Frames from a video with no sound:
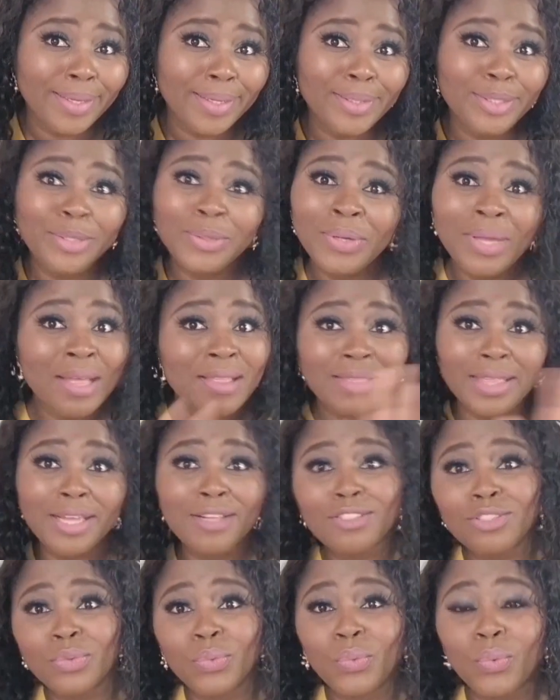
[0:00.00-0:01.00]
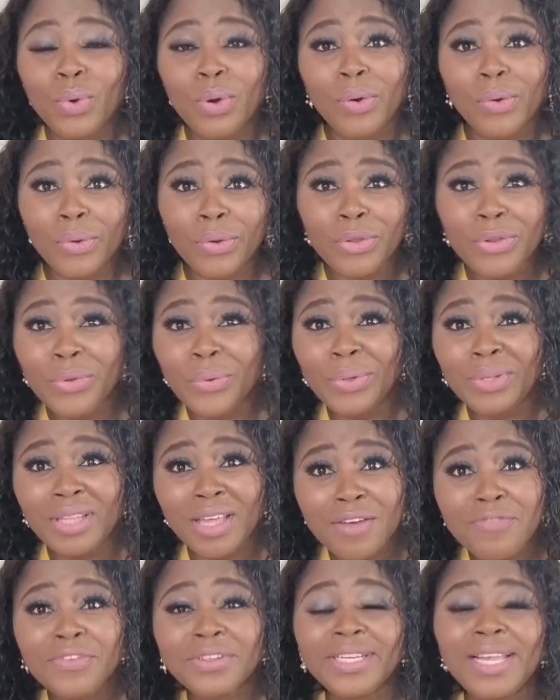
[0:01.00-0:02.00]
You're not there to work, you're
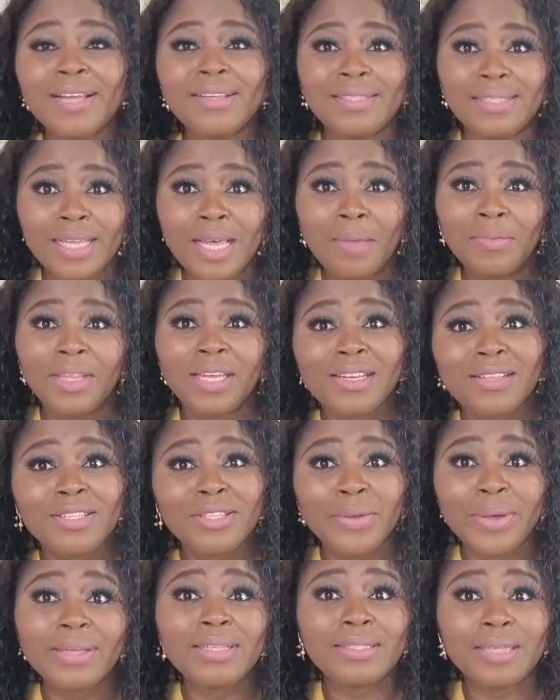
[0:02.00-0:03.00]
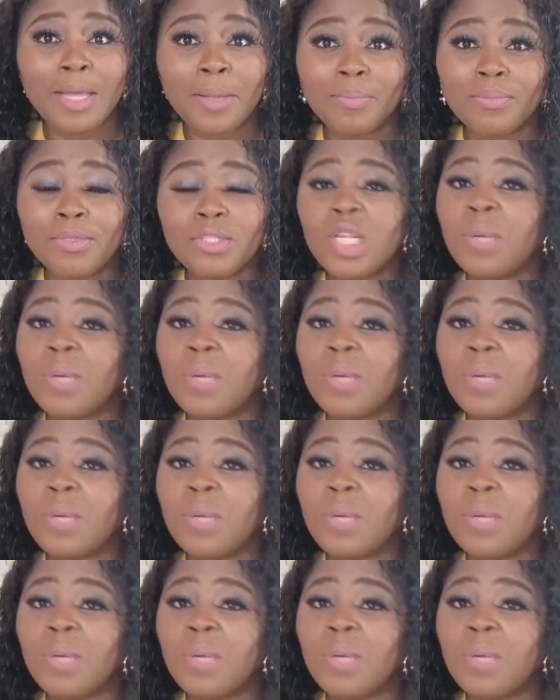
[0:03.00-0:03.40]
there for the exam. That is your exam.